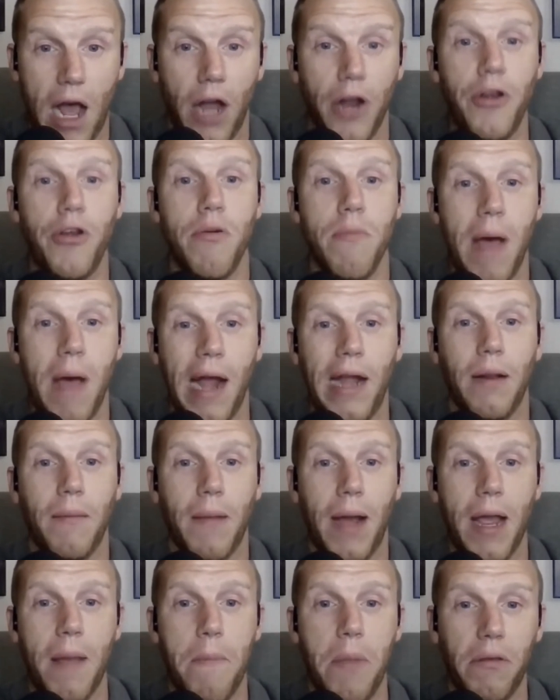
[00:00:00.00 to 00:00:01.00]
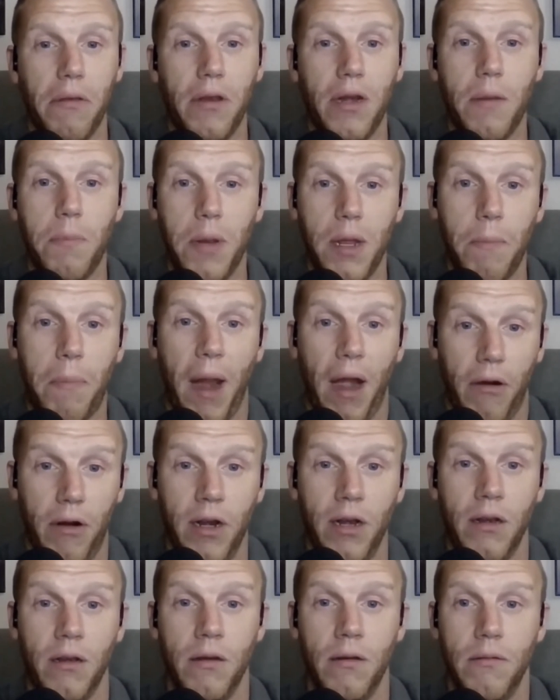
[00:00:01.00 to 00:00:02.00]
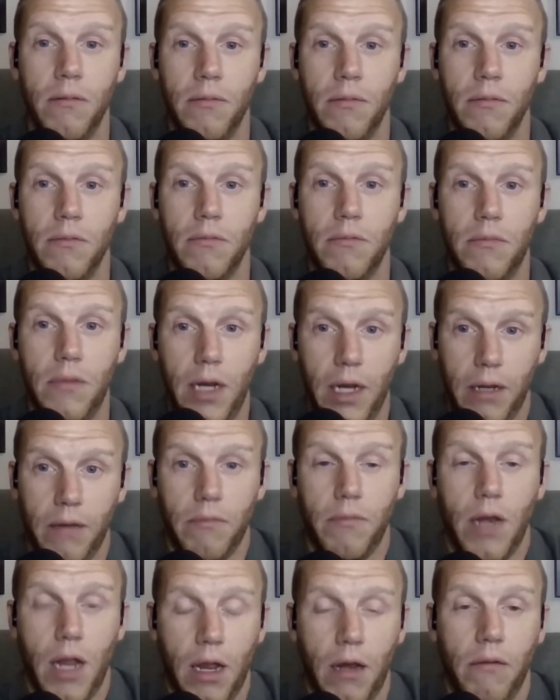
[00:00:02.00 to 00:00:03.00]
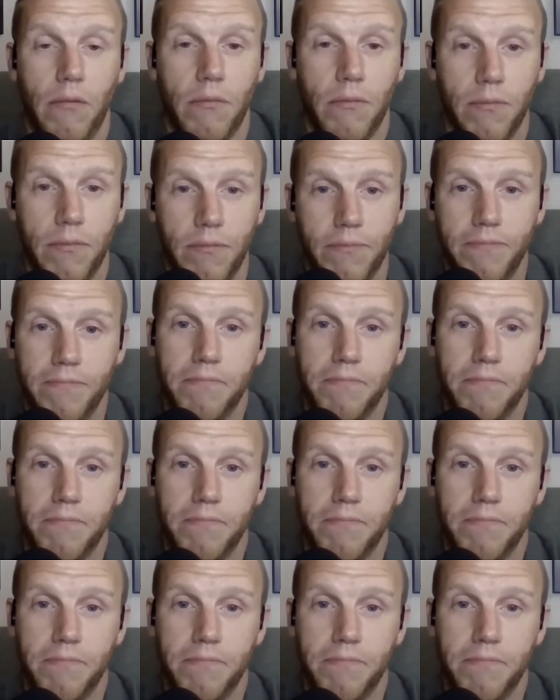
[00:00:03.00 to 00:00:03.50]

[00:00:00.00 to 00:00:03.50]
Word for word: undermining my ability to be a parent and and